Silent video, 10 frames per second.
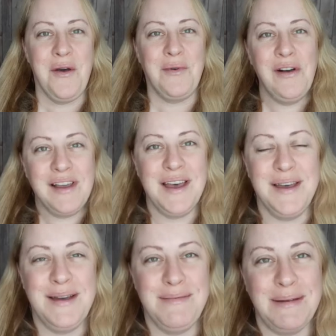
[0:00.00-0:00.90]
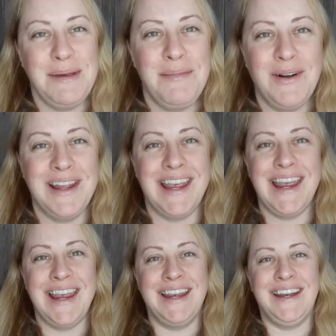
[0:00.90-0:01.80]
Welcome, Aimee Barney
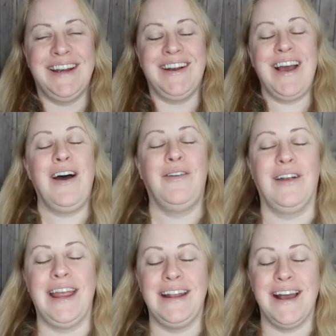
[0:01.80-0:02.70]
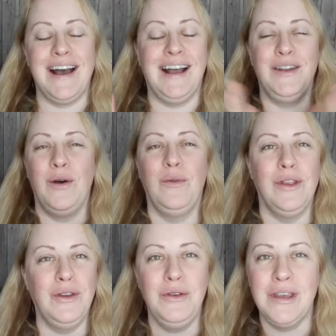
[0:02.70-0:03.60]
here. All right, I know
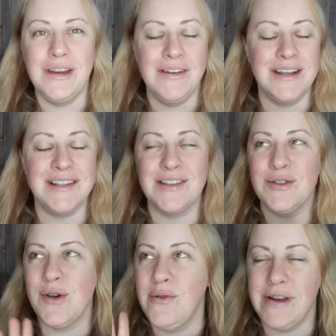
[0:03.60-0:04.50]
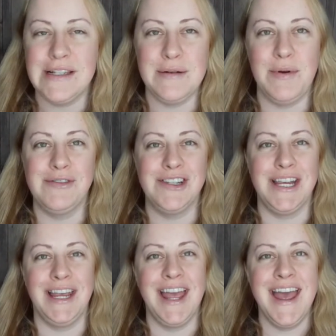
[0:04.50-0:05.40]
the new year is so fast
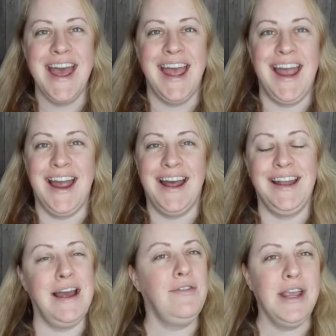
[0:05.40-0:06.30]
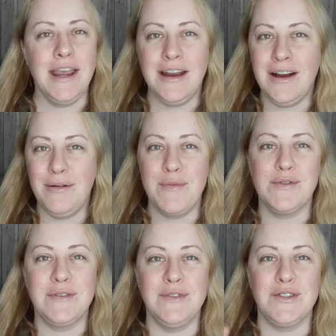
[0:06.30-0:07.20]
approaching, and every year
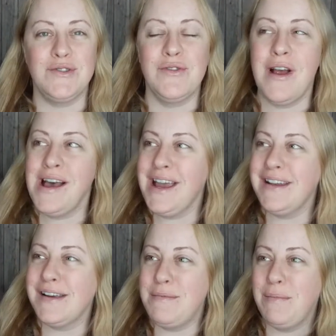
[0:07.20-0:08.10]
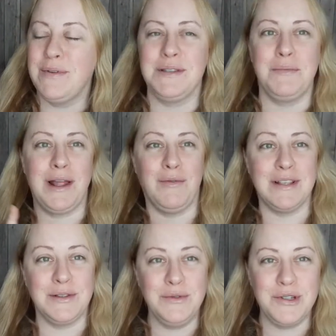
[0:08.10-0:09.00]
most of us try to come up with some kind of
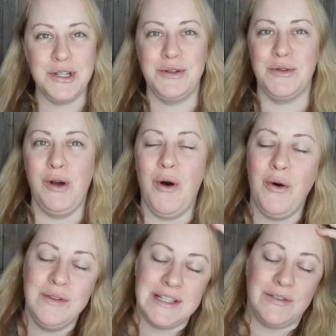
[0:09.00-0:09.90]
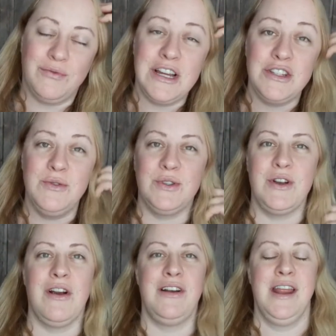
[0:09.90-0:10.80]
resolution, new goals. It's a fresh new
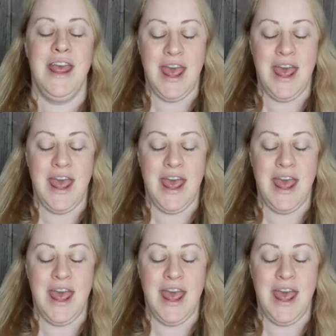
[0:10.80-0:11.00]
start.